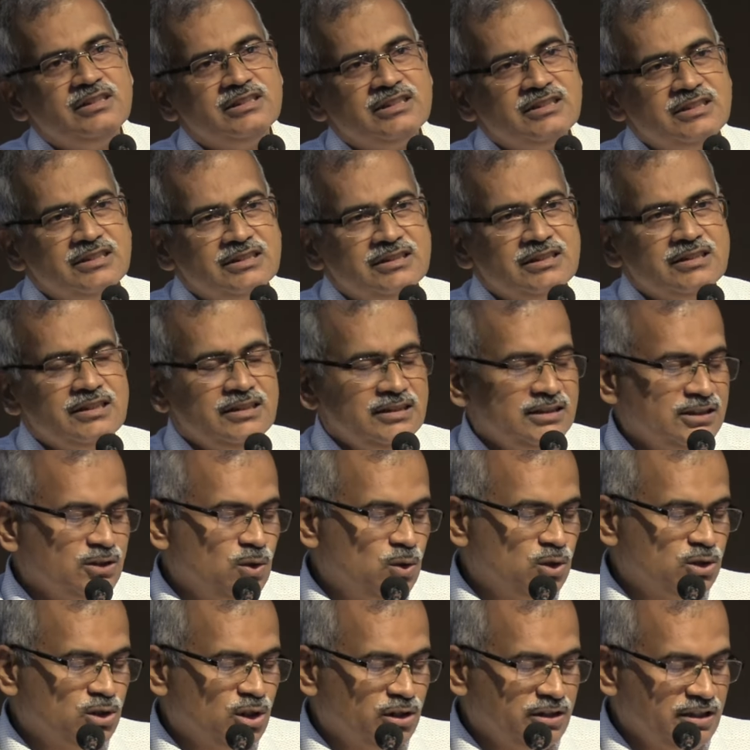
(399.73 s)
This dissidence
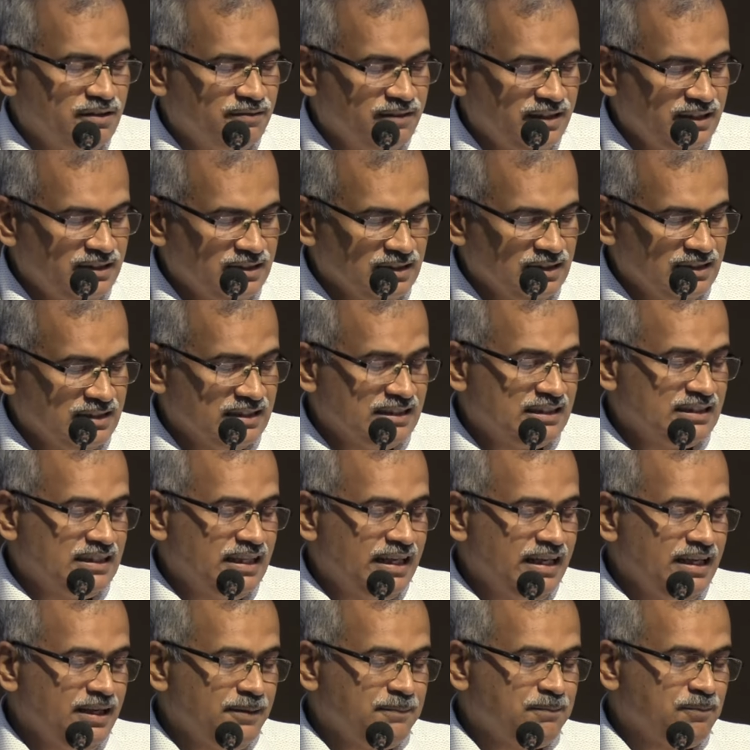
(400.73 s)
goes on even till this
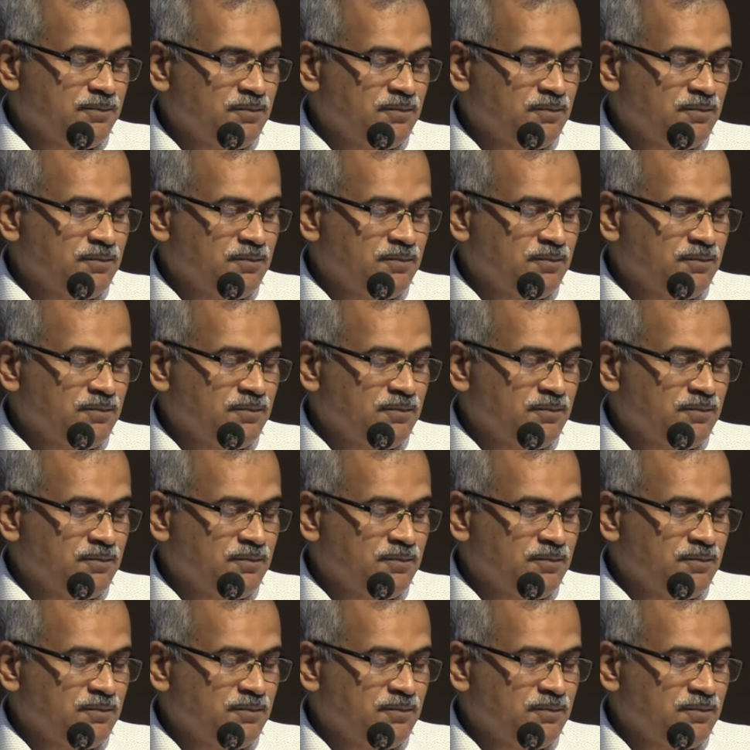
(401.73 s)
day.